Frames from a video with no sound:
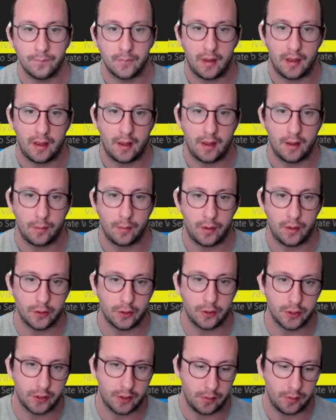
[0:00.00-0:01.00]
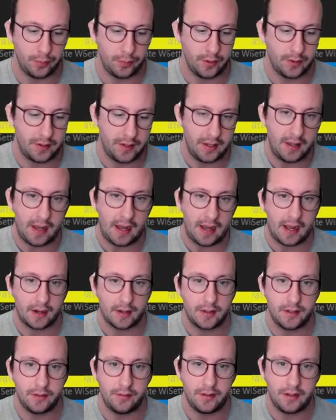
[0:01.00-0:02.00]
And we are just going to put the
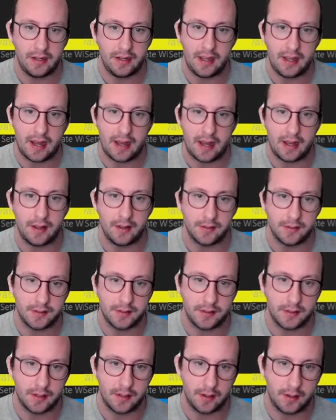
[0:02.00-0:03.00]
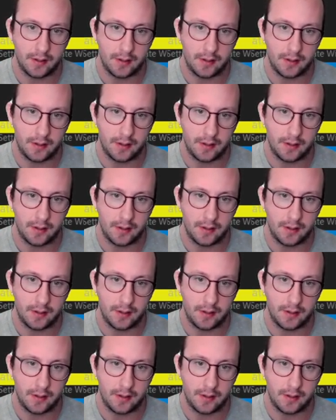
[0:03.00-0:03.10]
activity as